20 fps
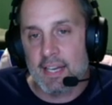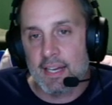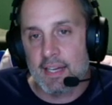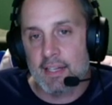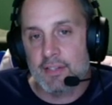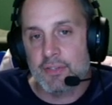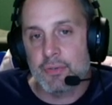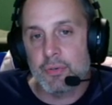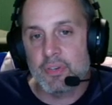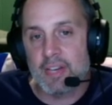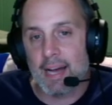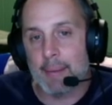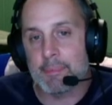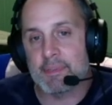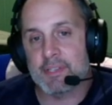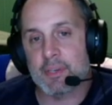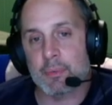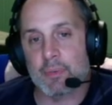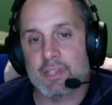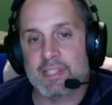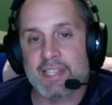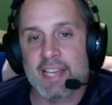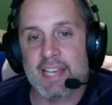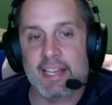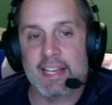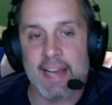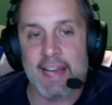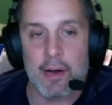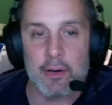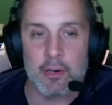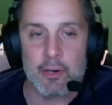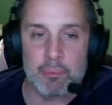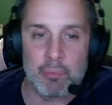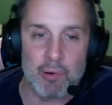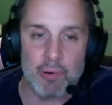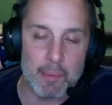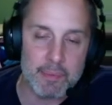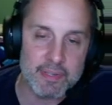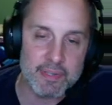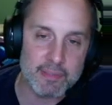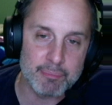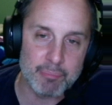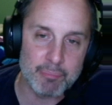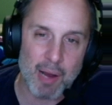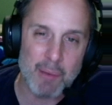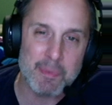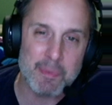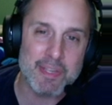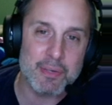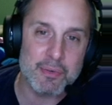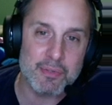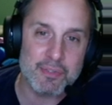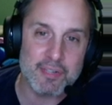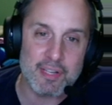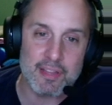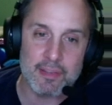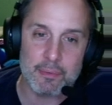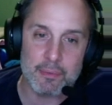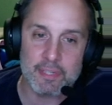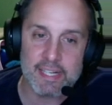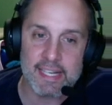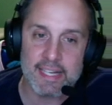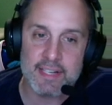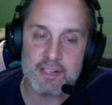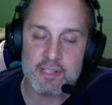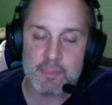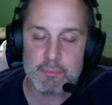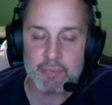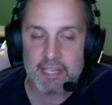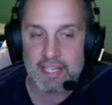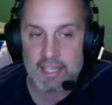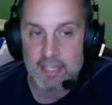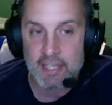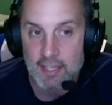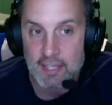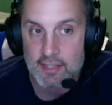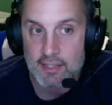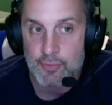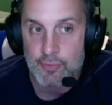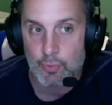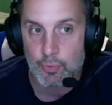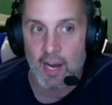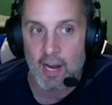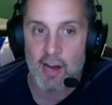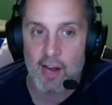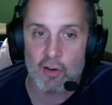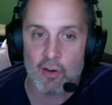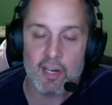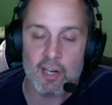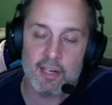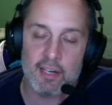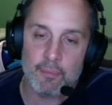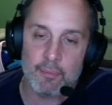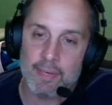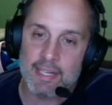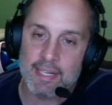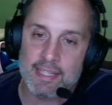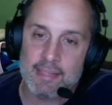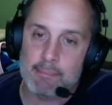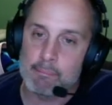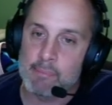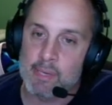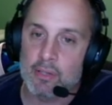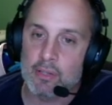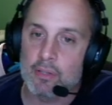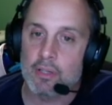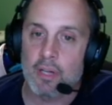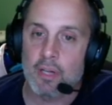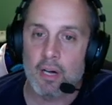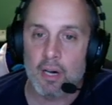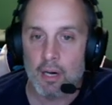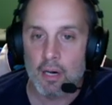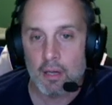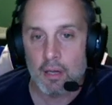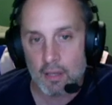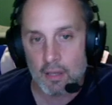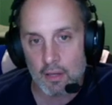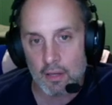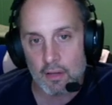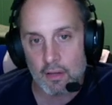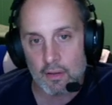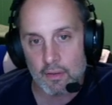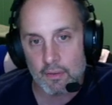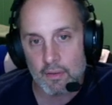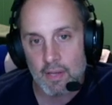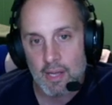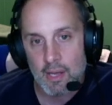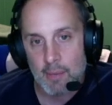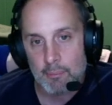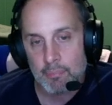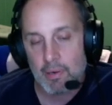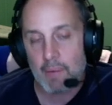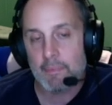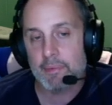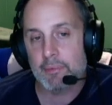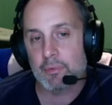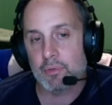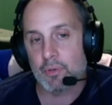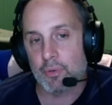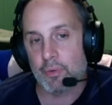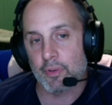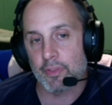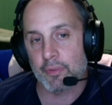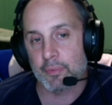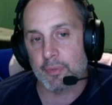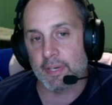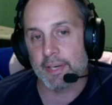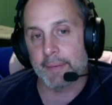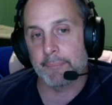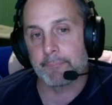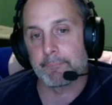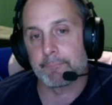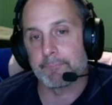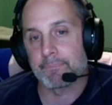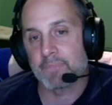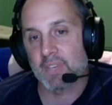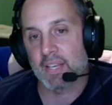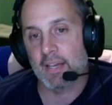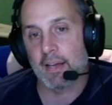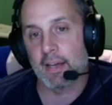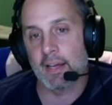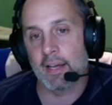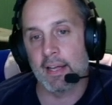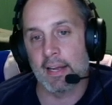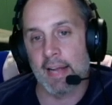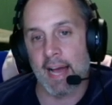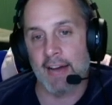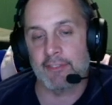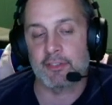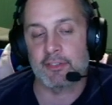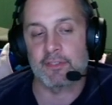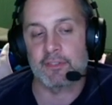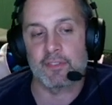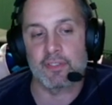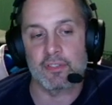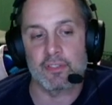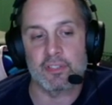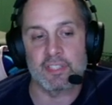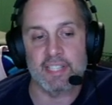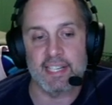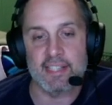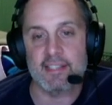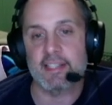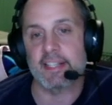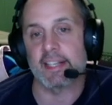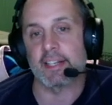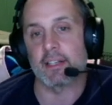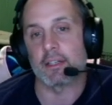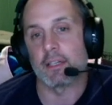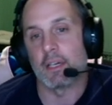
2 copies of Risky Encounter probably goes to 3 just because we're Eren and we get to mill all. Probably will go to 3, and after further testing.